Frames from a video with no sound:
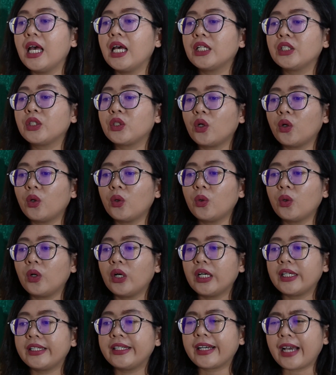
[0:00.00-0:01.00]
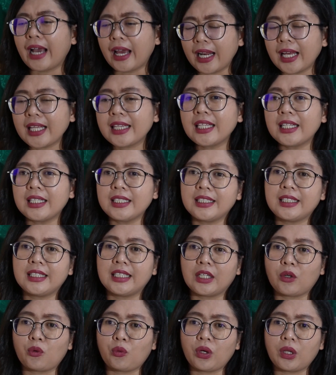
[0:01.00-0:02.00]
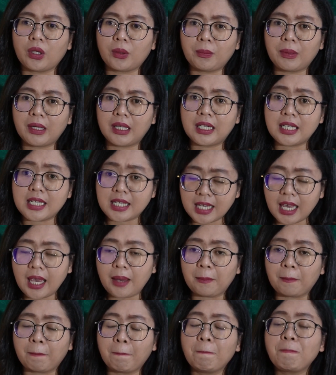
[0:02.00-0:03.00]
so the characteristic will be the same.